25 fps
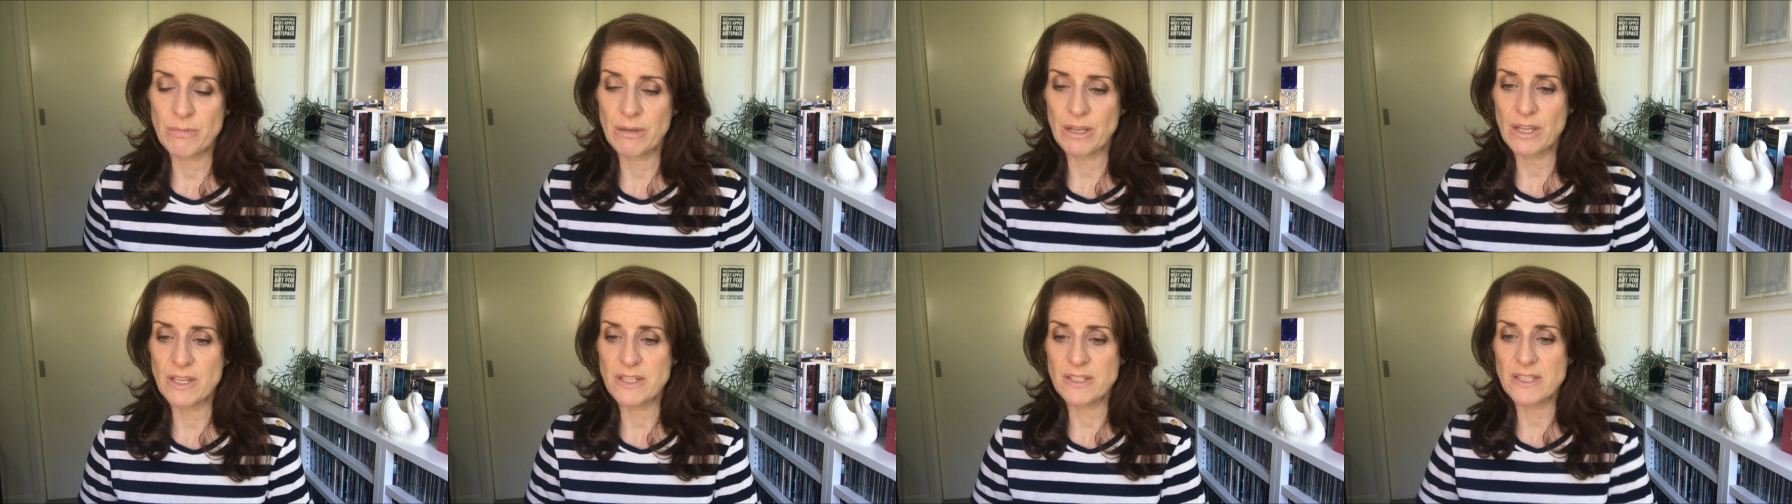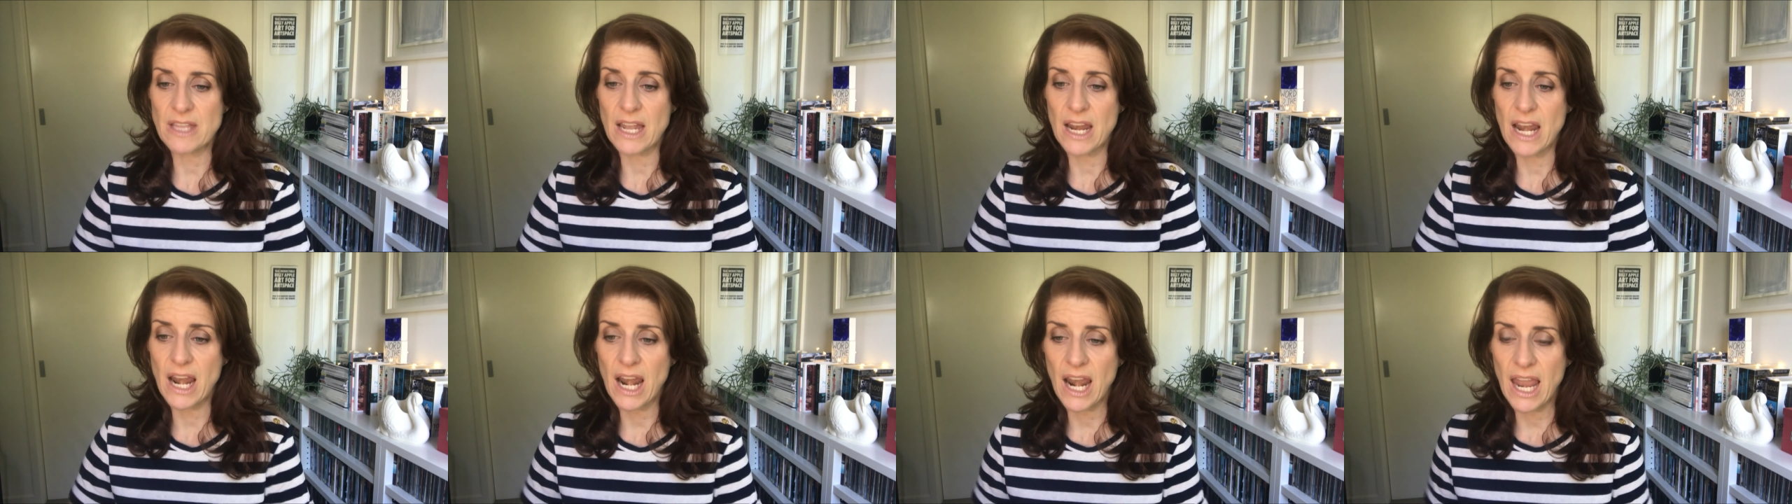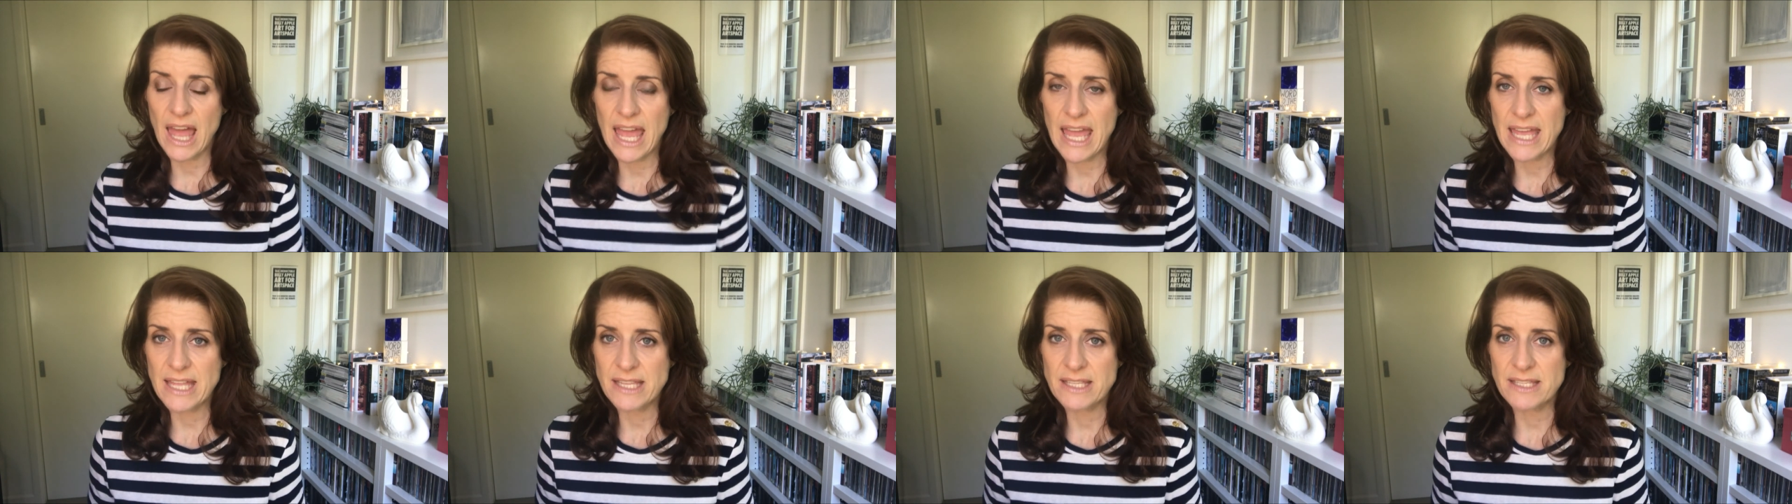because the
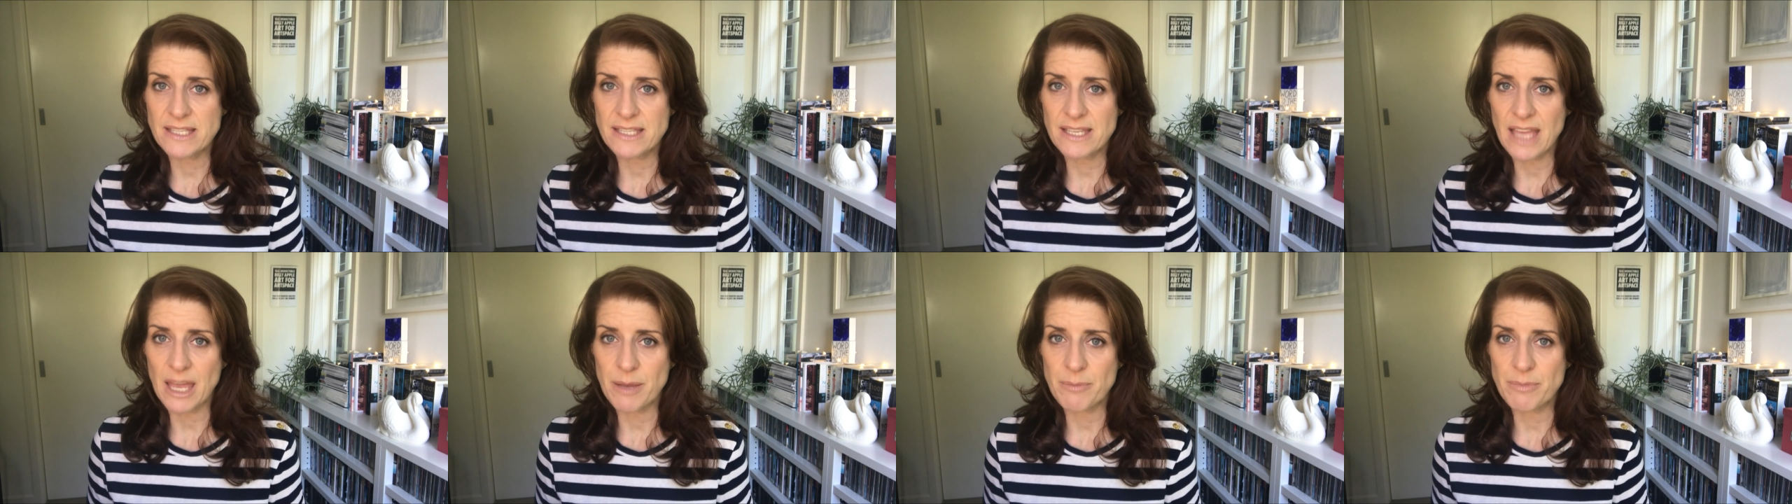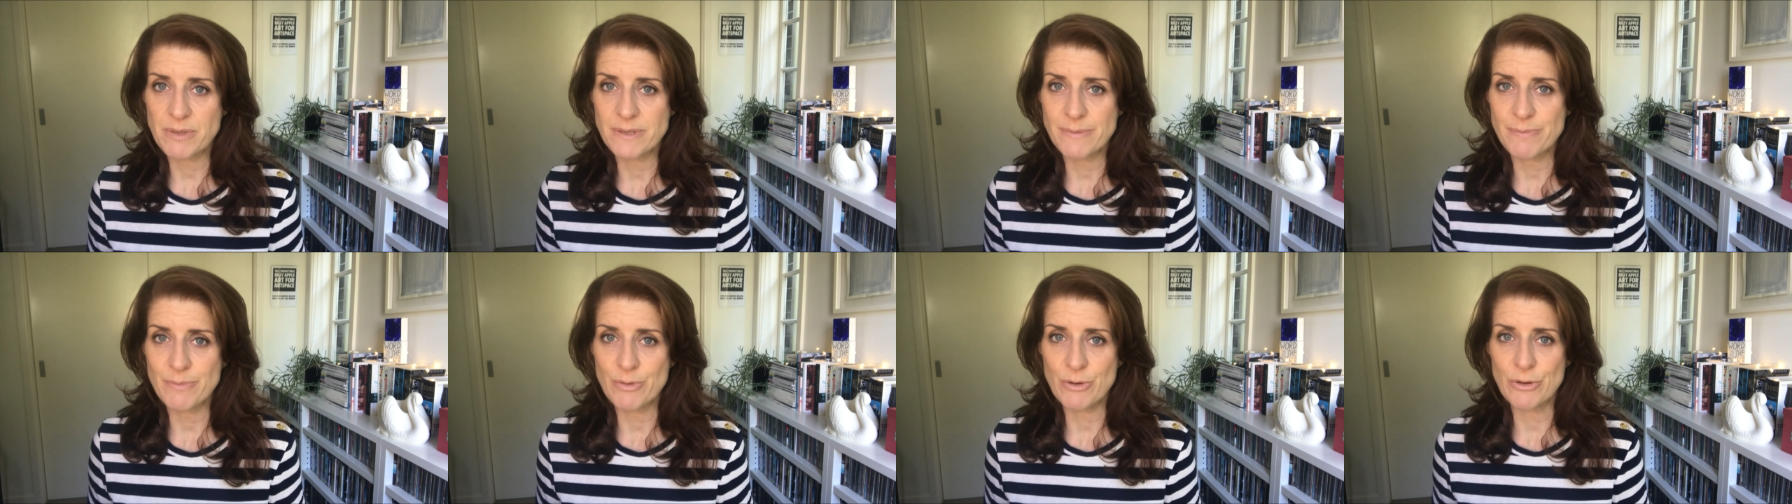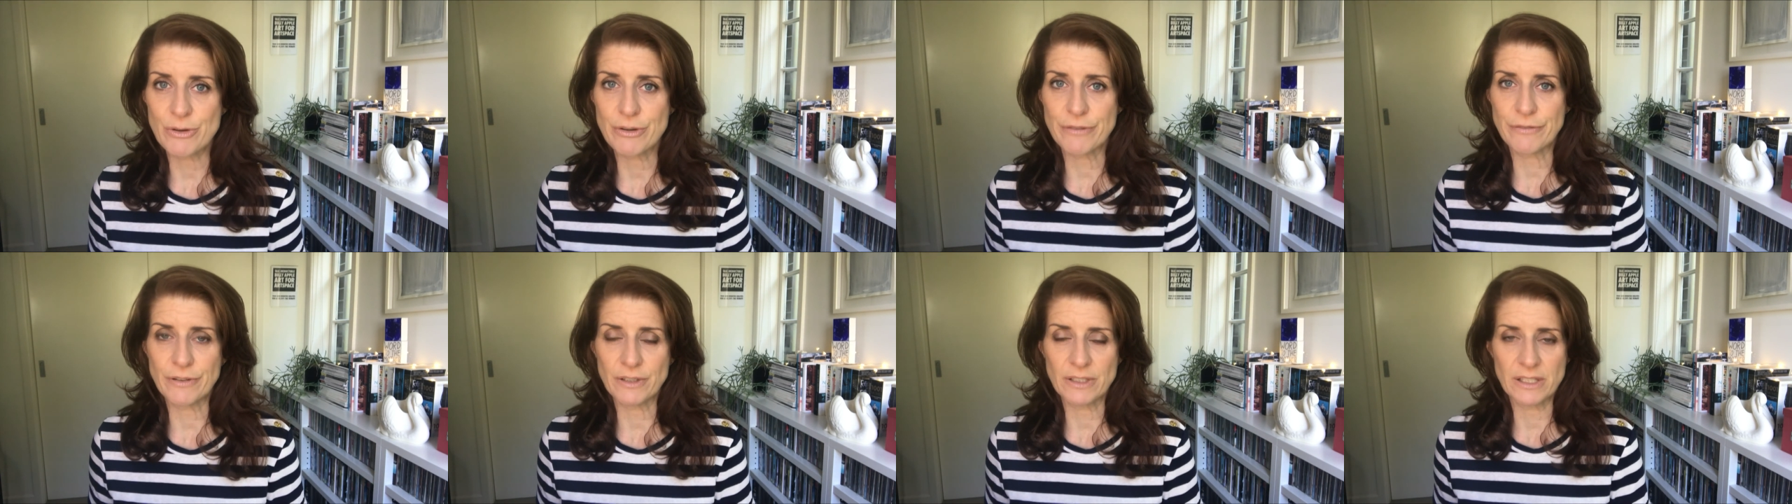landscape is
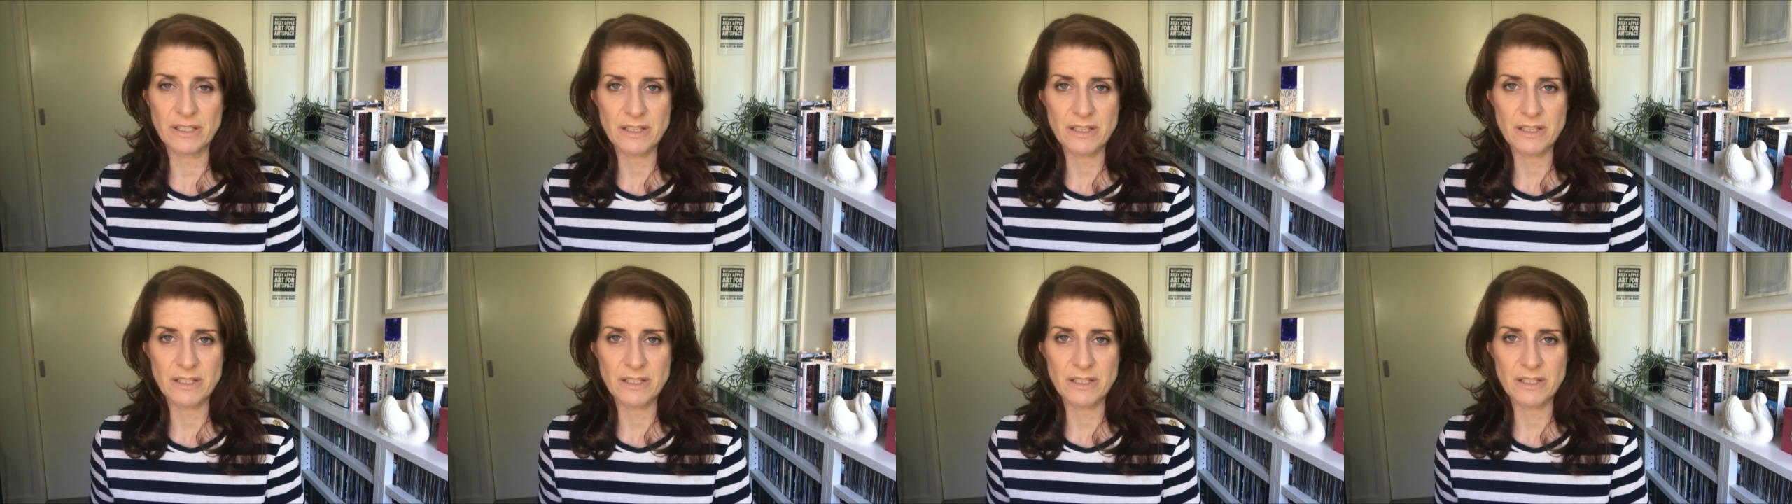beautiful